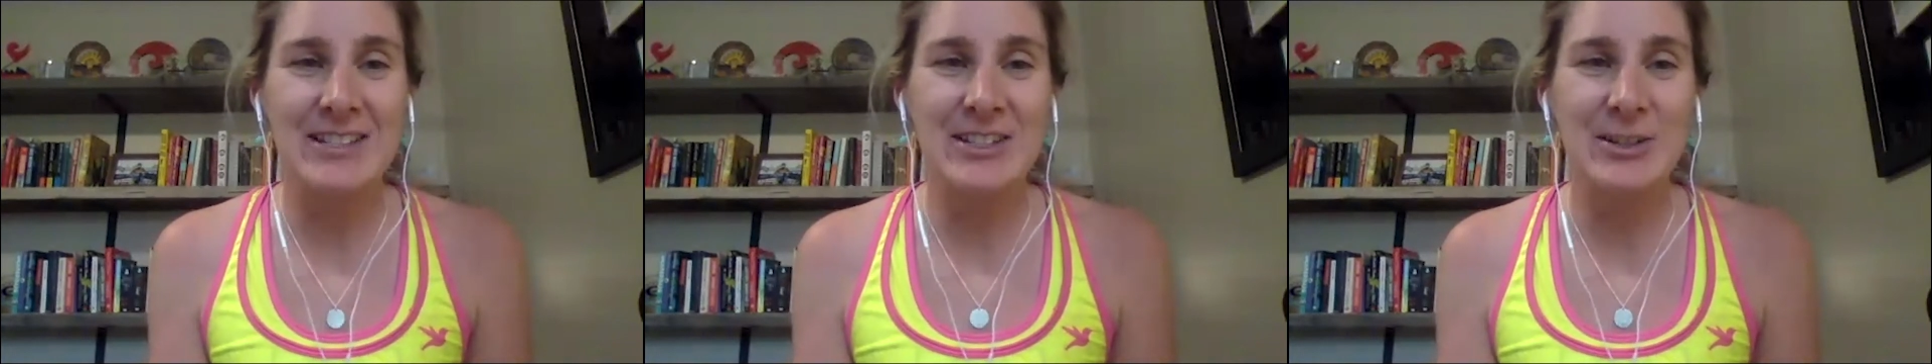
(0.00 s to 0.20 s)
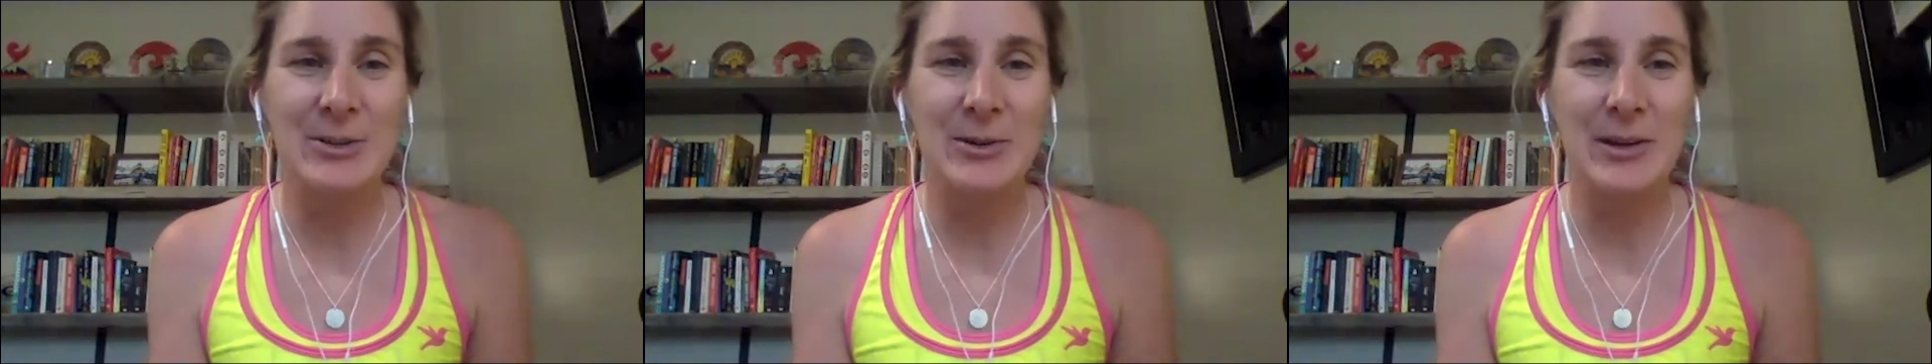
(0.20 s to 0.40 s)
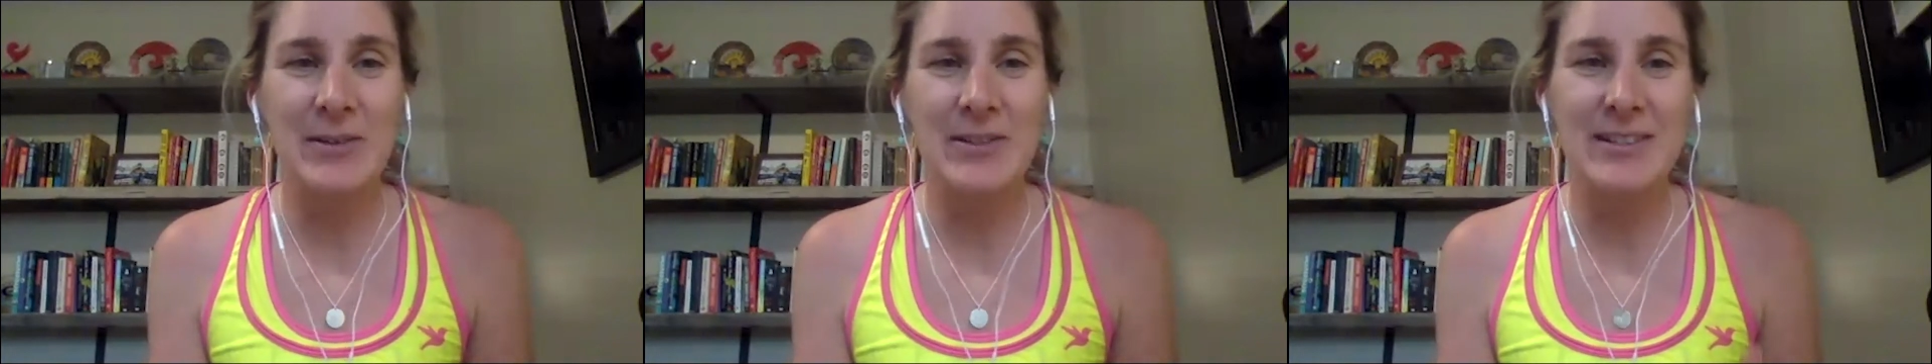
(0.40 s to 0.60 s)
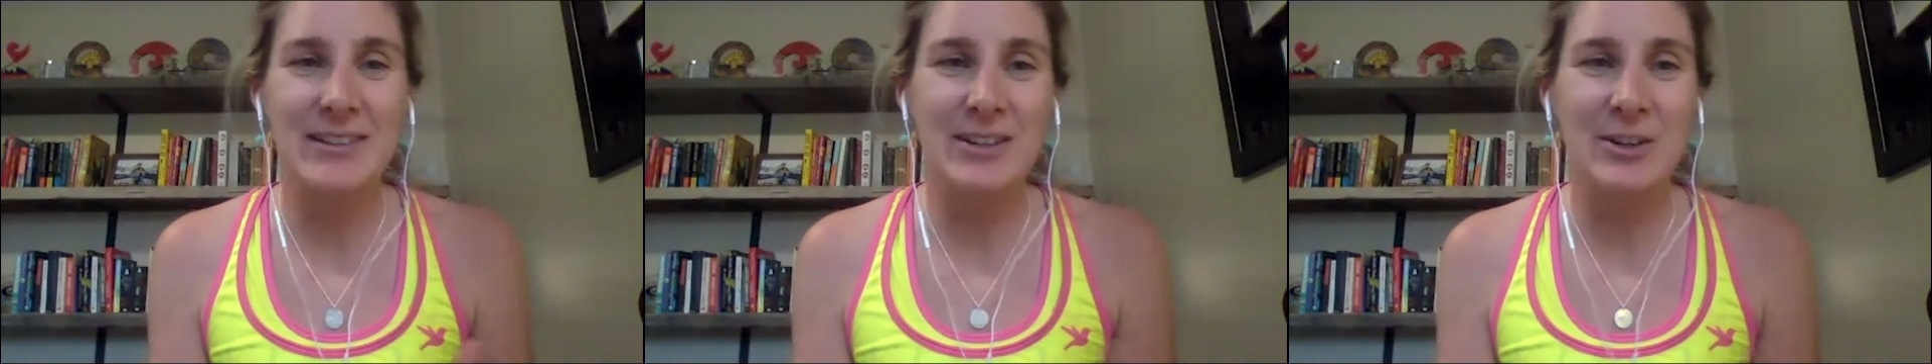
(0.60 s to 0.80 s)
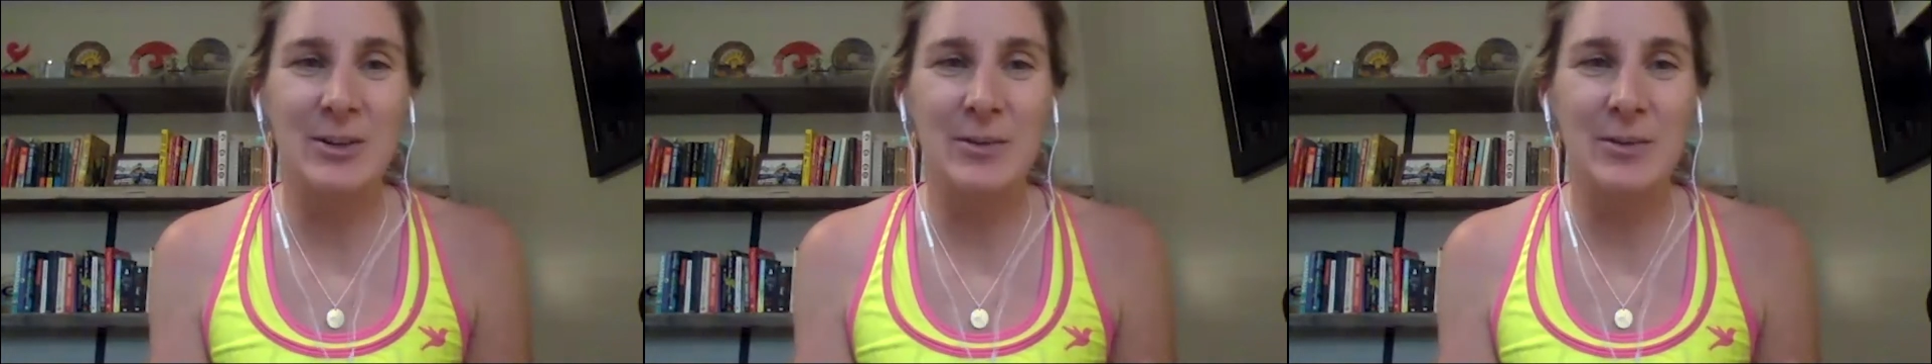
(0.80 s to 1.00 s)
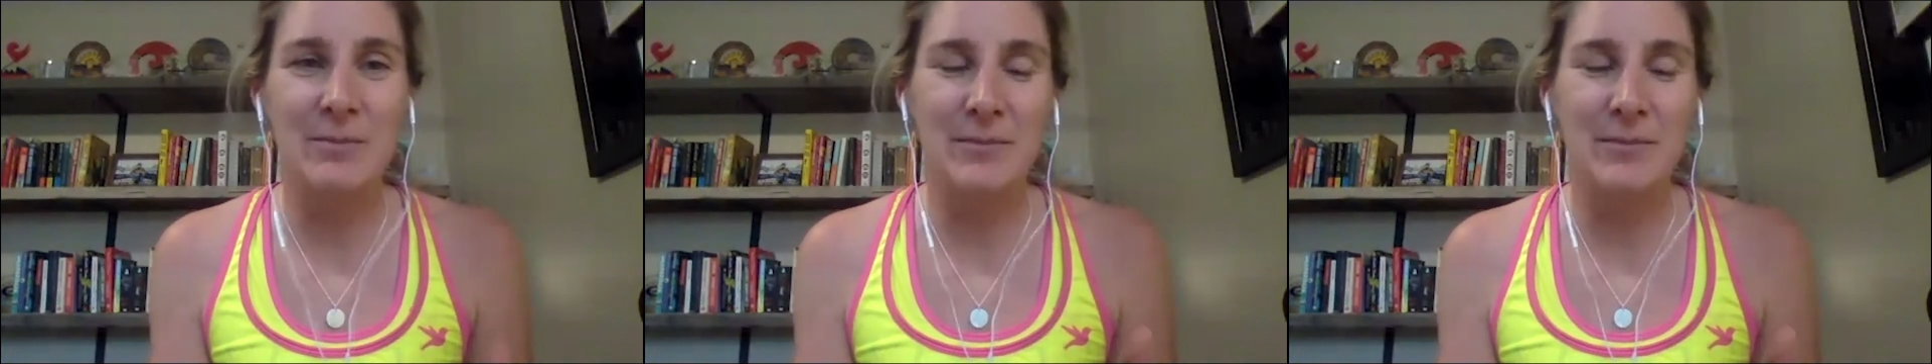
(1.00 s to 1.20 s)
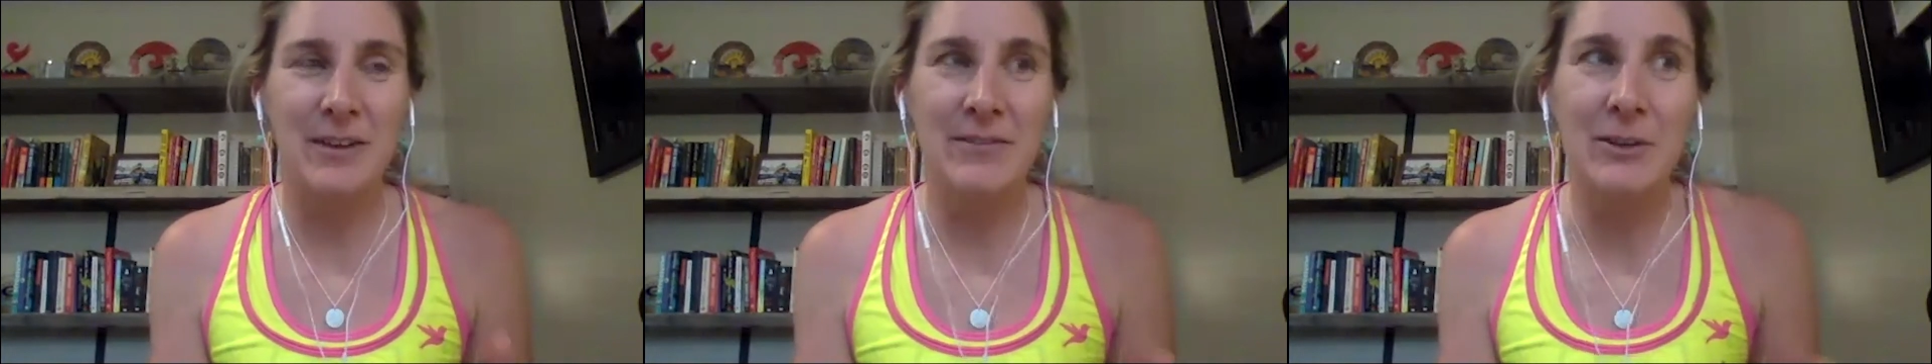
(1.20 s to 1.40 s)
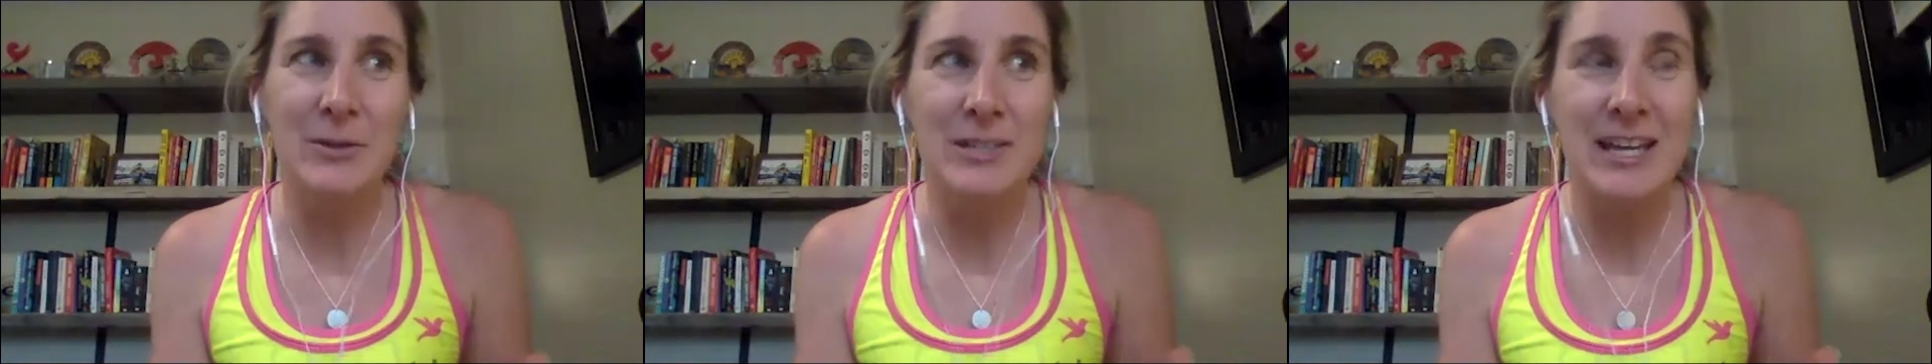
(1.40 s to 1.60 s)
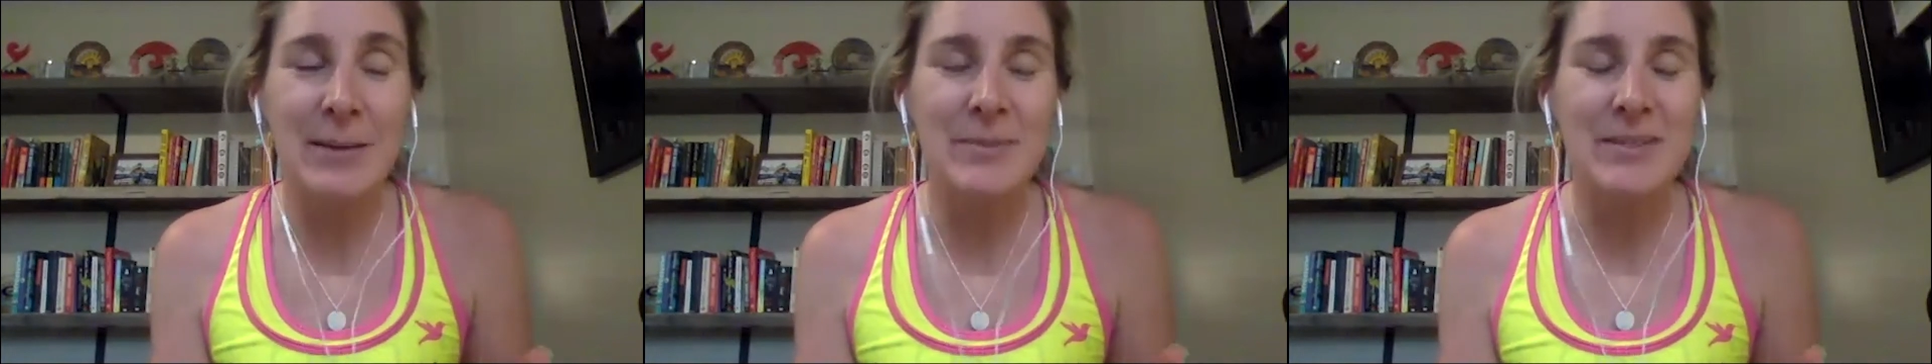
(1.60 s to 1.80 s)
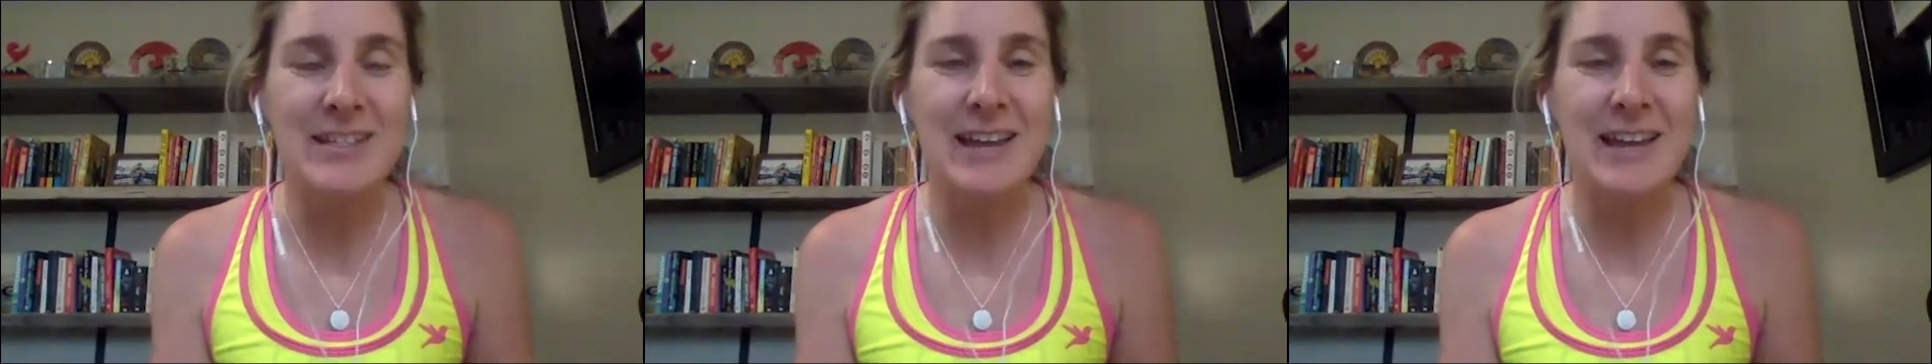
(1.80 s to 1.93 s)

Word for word: to give us a few tips